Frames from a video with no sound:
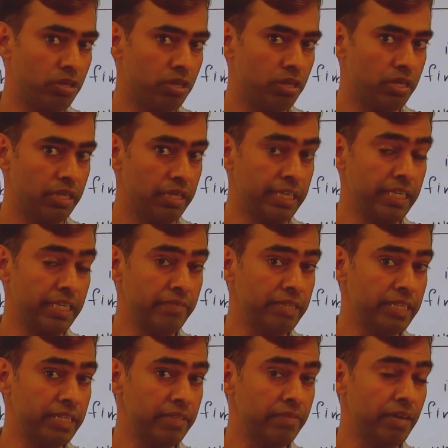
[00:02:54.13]

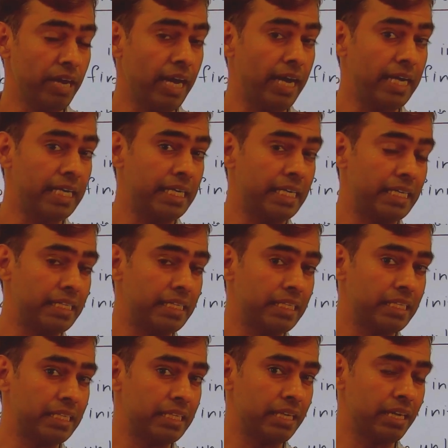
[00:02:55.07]
derivative at
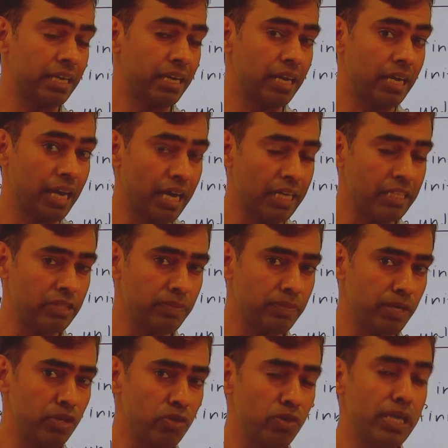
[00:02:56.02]
last
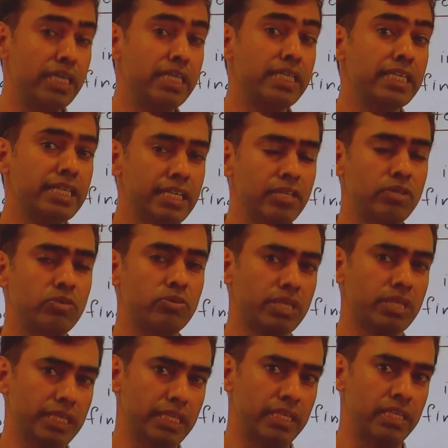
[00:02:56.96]
value or nearer to
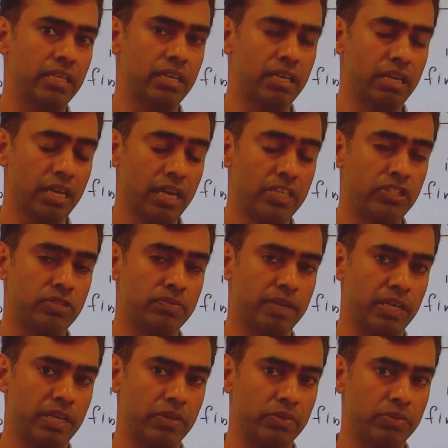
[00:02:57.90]
the last
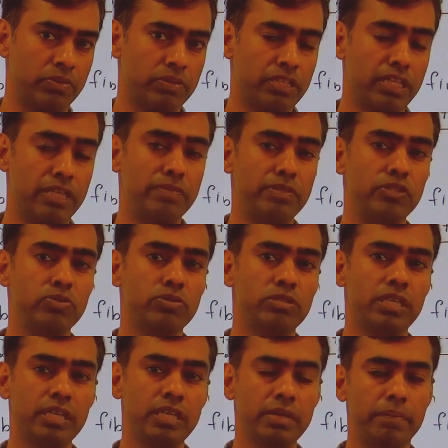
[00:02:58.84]
value, then we use
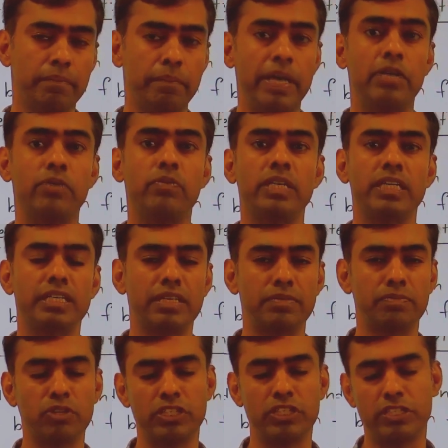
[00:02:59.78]
the backward
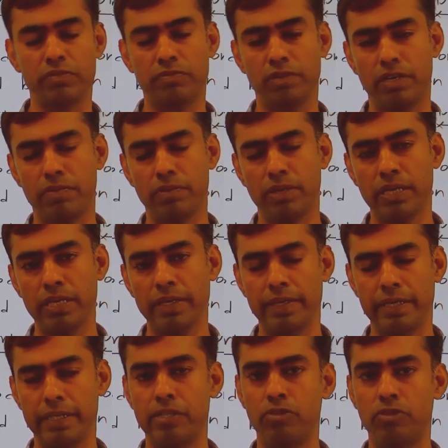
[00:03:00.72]
interpolation formula in
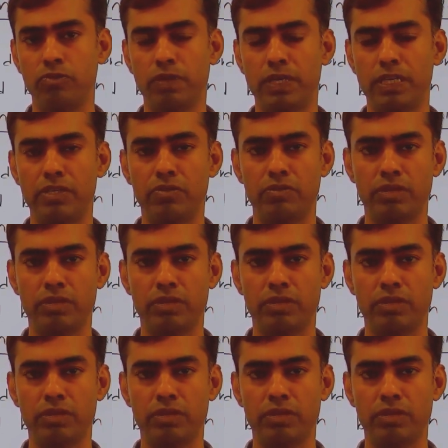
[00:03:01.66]
order to find out a